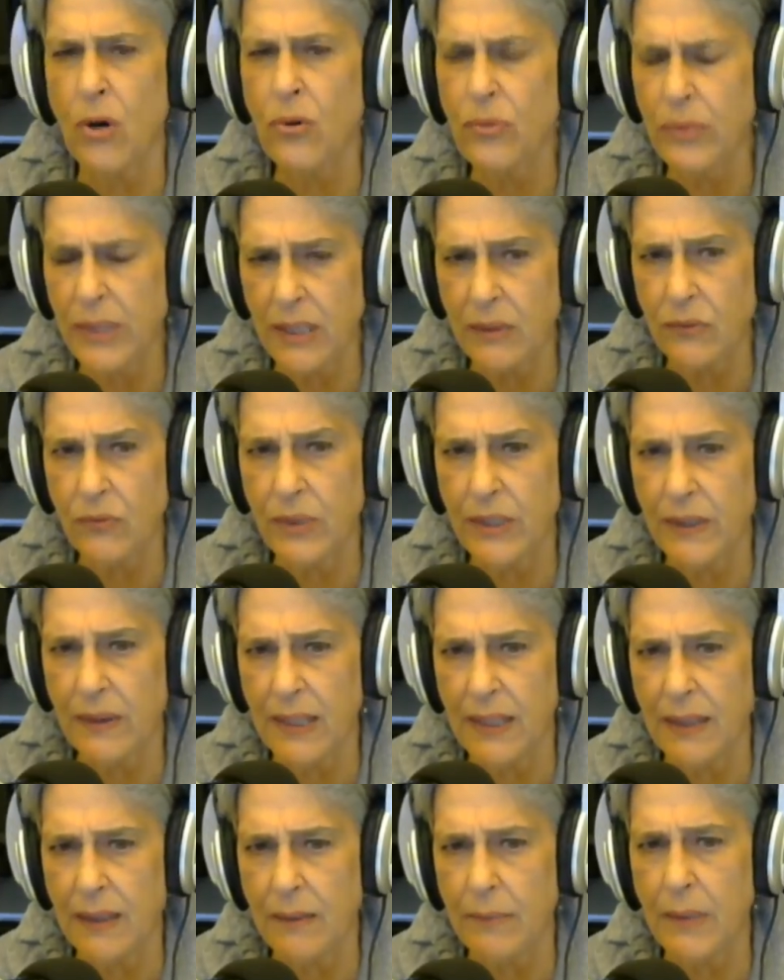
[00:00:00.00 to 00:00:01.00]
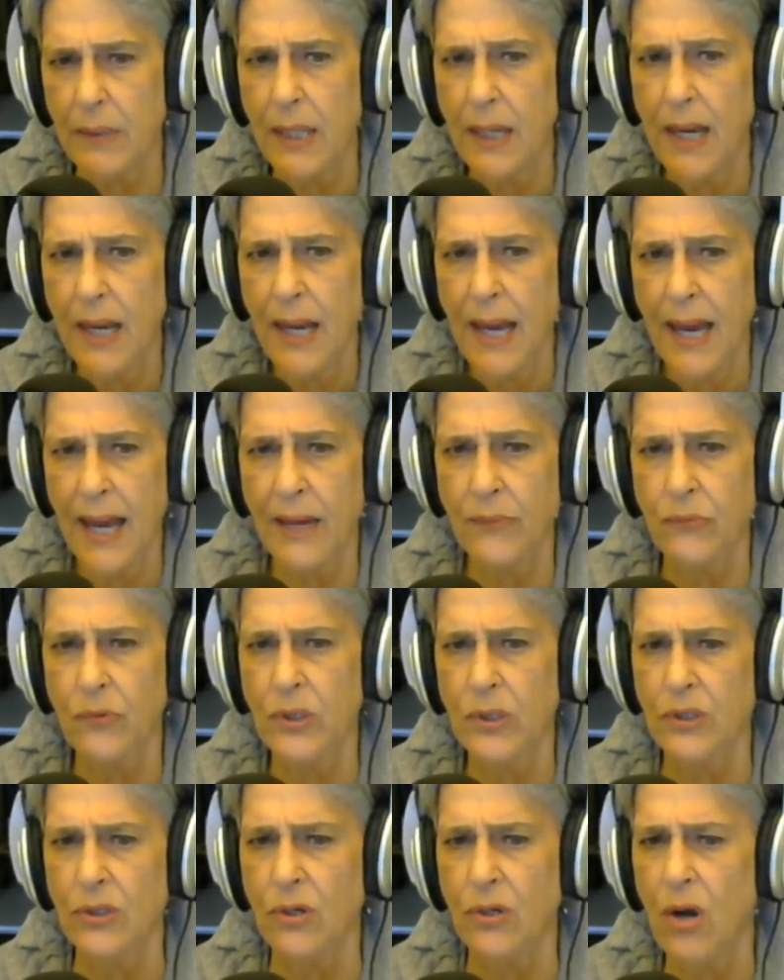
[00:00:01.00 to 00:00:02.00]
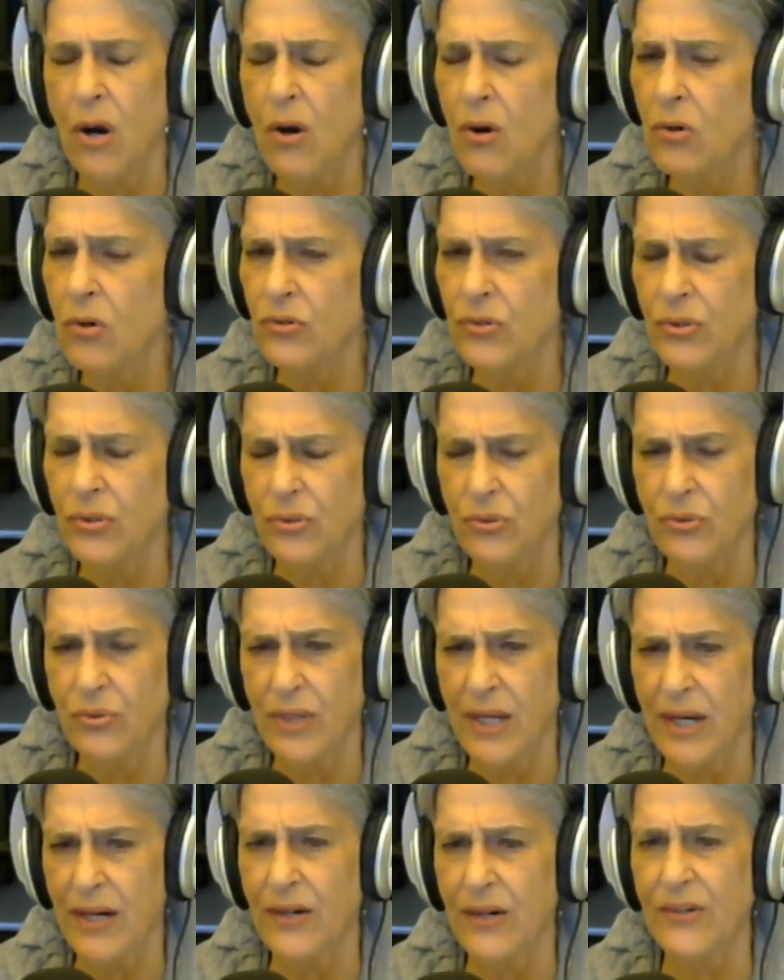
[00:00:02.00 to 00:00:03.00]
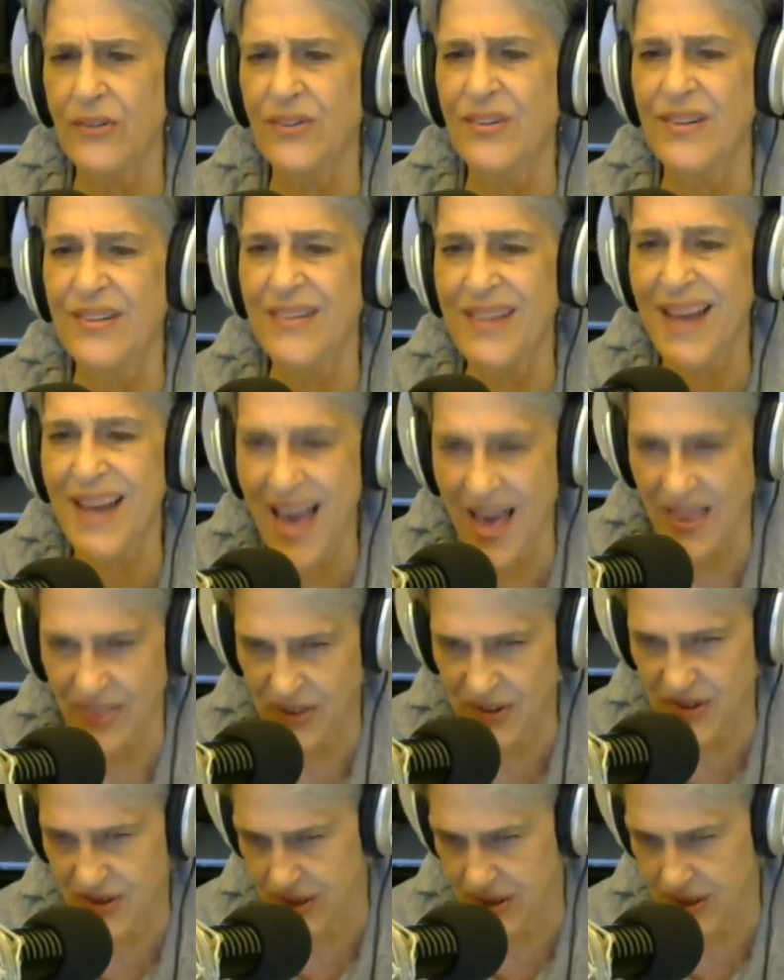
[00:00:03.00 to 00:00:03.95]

in with him and will go to their deaths